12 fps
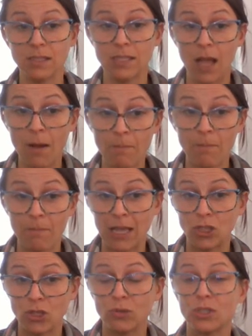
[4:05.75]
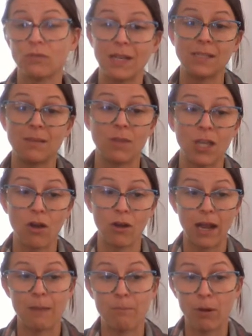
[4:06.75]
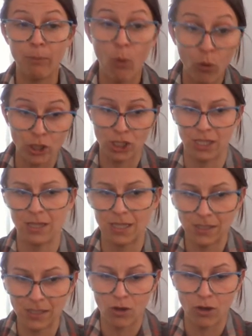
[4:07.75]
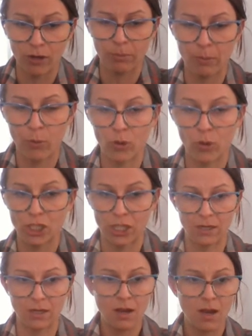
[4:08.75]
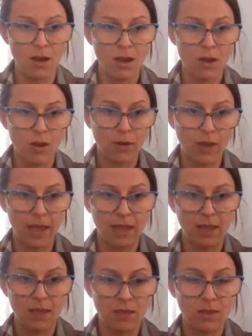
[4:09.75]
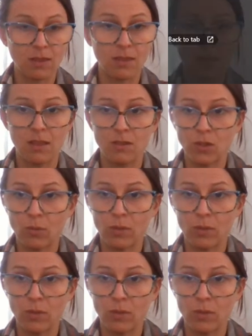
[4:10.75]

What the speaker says: Some may choose to write something called a proportion. This is called a proportion. Okay, so